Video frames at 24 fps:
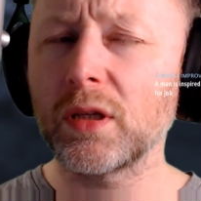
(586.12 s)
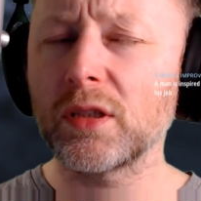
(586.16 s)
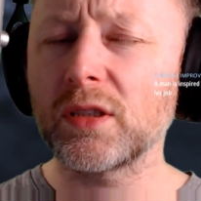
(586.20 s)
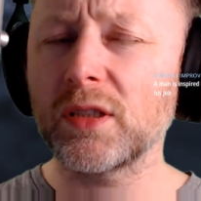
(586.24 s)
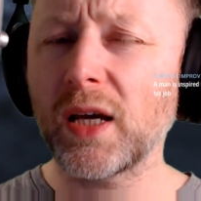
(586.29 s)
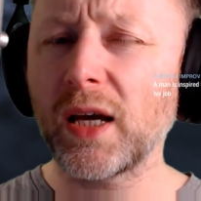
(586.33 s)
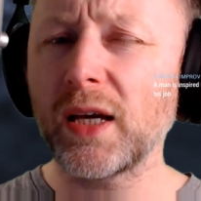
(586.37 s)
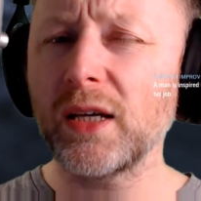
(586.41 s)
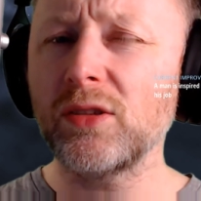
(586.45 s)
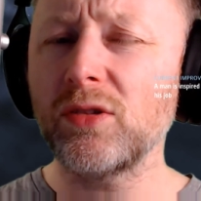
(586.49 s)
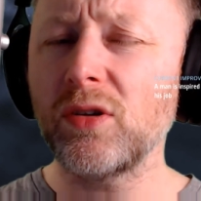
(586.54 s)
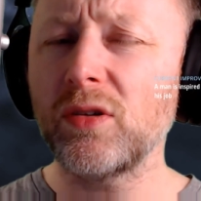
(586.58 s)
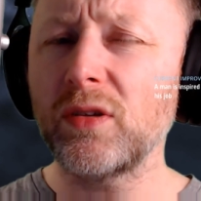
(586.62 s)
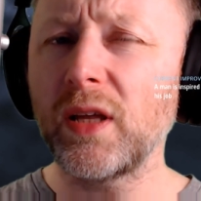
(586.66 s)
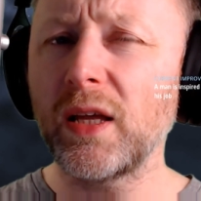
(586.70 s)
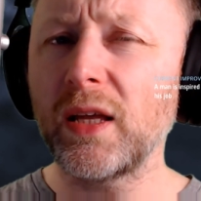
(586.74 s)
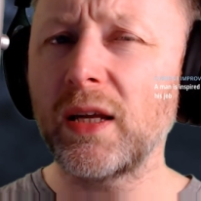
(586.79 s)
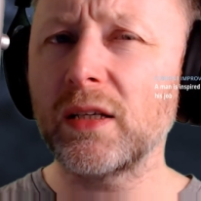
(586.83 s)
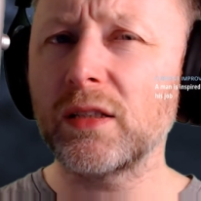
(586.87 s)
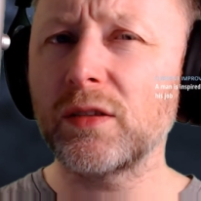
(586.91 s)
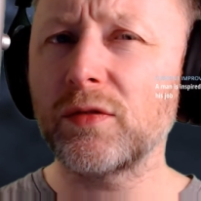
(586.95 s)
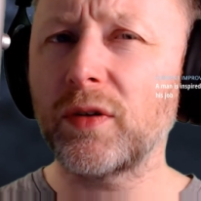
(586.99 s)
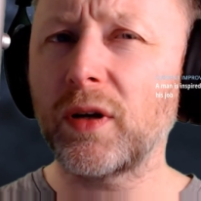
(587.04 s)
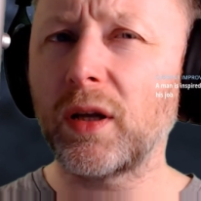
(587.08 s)
There's guys who
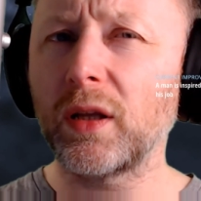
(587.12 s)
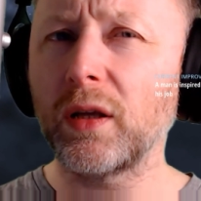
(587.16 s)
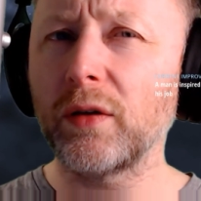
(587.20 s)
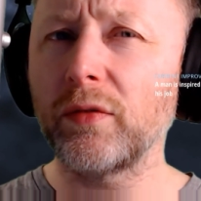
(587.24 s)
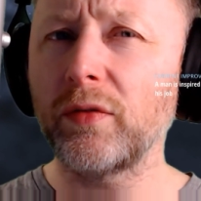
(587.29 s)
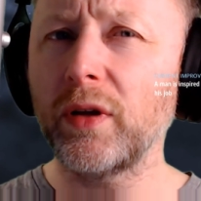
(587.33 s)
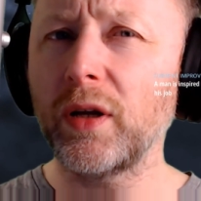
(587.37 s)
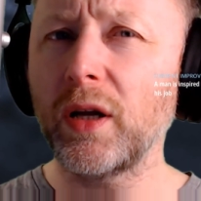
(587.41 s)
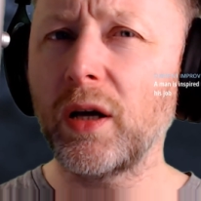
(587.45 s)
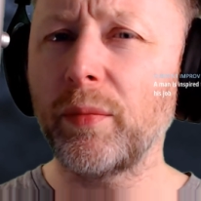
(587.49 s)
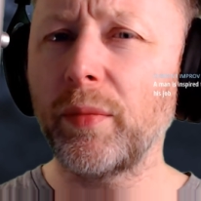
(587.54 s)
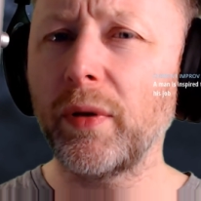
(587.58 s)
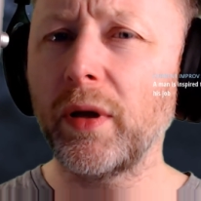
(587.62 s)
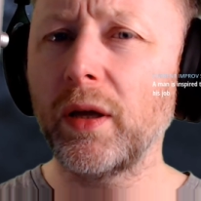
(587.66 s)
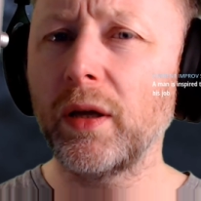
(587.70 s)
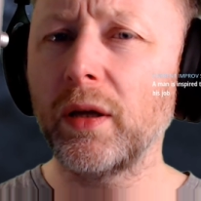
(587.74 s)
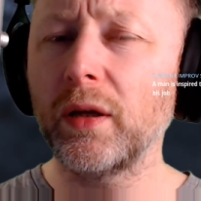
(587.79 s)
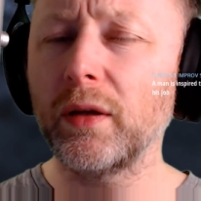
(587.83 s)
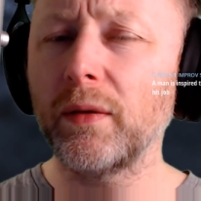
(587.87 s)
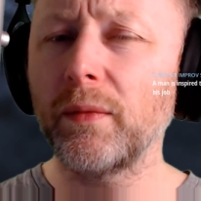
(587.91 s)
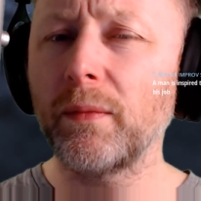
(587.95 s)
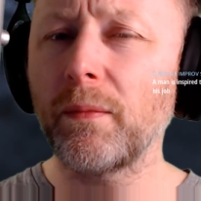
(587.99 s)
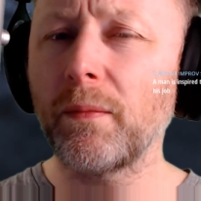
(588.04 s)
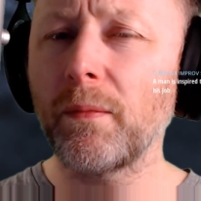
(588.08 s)
do this for a living, I
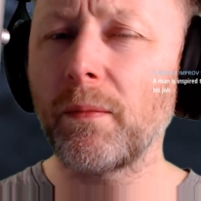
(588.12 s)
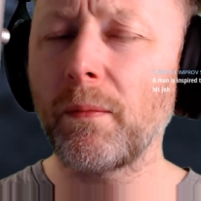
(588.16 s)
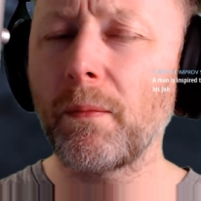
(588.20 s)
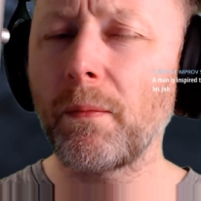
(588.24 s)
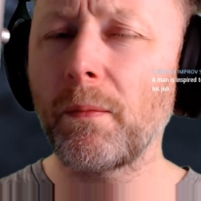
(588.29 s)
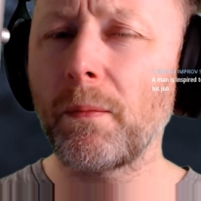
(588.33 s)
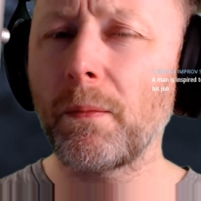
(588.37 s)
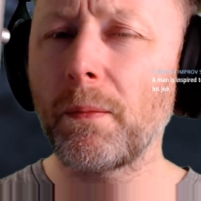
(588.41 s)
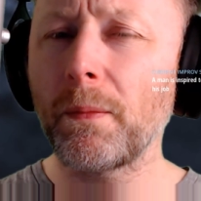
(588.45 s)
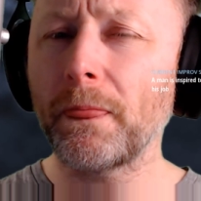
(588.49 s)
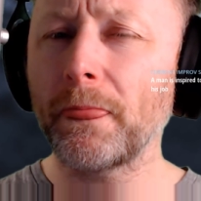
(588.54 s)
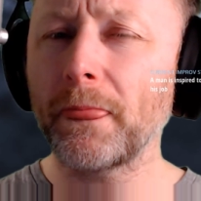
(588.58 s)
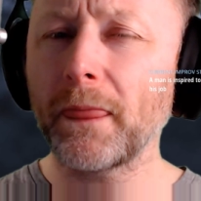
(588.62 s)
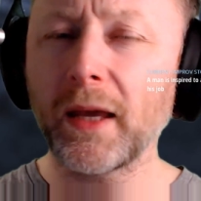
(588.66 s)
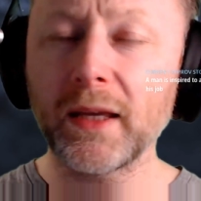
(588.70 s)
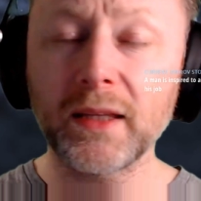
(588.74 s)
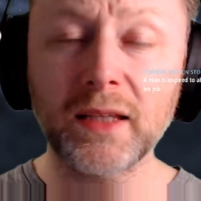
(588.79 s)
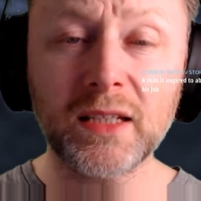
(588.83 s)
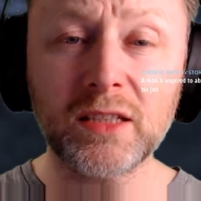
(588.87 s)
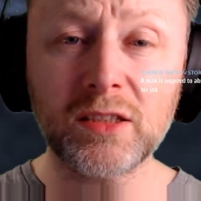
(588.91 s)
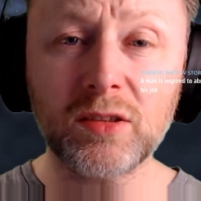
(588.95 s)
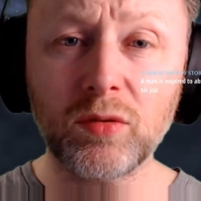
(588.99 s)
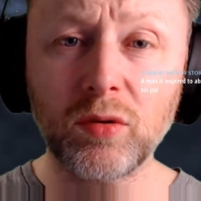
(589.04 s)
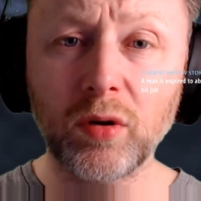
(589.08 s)
bet.
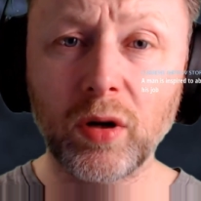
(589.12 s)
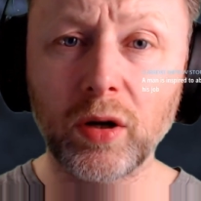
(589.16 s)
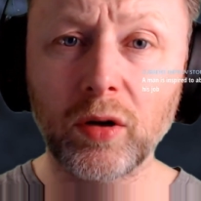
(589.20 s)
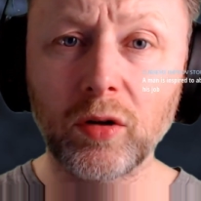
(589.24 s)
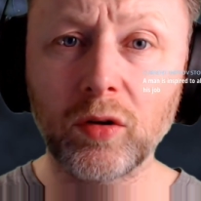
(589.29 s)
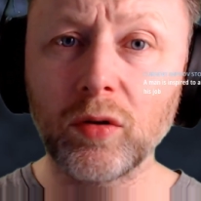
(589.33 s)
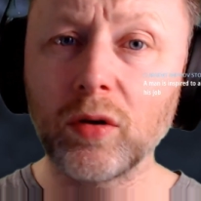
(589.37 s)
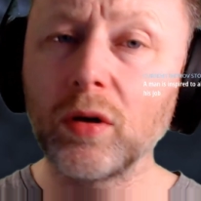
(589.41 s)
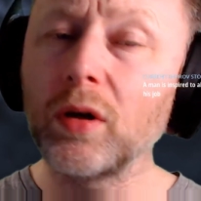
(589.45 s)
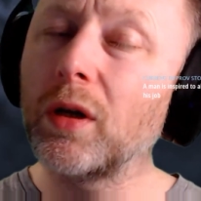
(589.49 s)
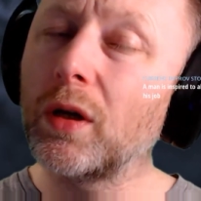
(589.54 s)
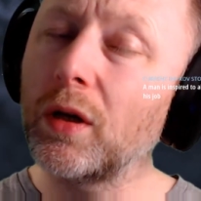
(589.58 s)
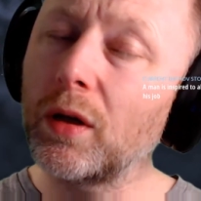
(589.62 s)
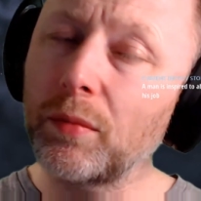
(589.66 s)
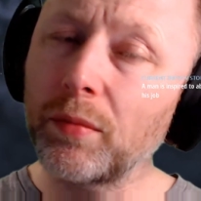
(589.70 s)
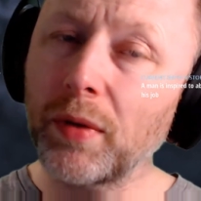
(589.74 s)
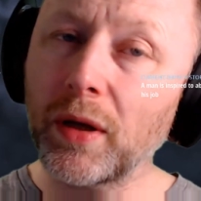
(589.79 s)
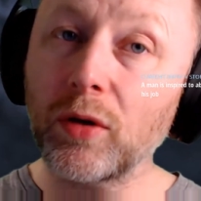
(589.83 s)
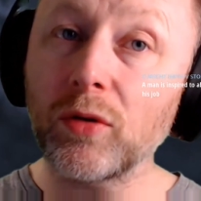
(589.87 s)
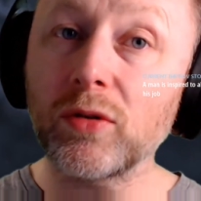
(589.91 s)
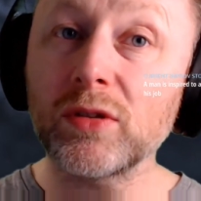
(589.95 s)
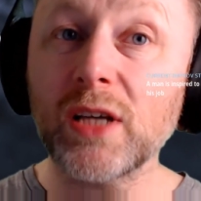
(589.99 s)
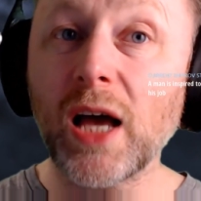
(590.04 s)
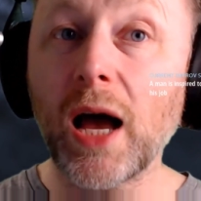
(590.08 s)
He doesn't know how,
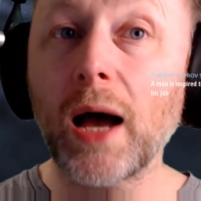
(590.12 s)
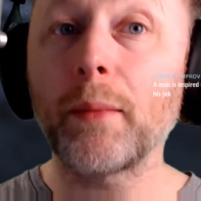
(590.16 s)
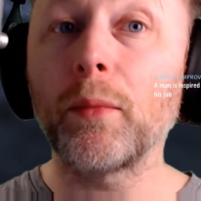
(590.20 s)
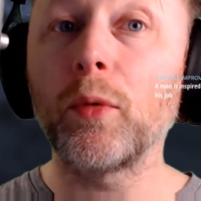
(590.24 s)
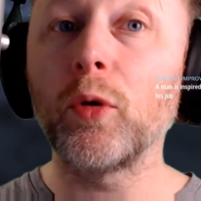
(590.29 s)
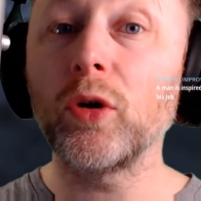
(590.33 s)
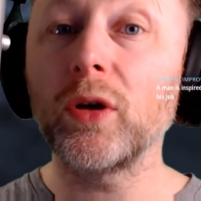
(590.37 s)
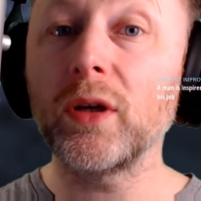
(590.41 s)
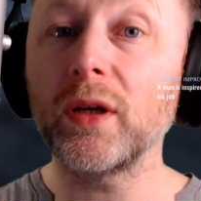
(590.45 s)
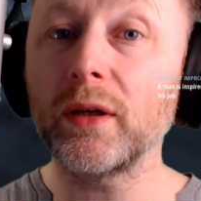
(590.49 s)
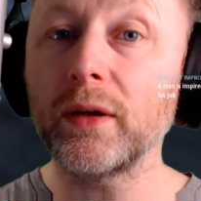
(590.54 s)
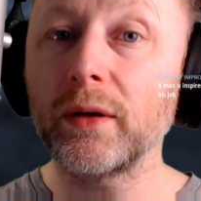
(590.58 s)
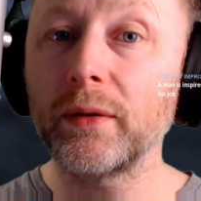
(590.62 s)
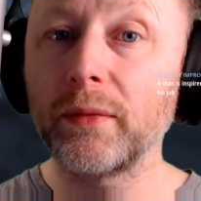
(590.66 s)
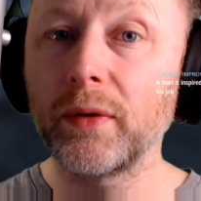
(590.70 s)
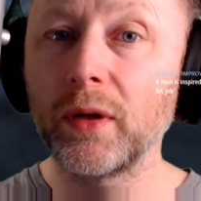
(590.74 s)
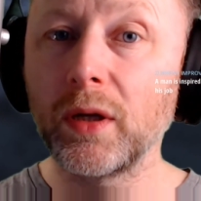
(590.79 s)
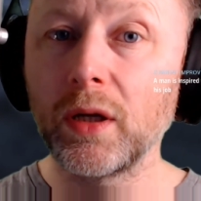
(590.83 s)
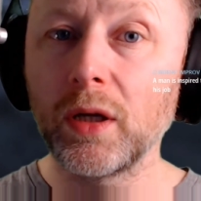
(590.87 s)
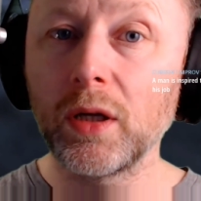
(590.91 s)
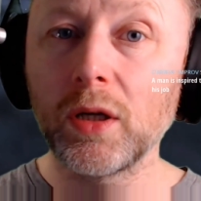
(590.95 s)
but he goes, I'm out of here.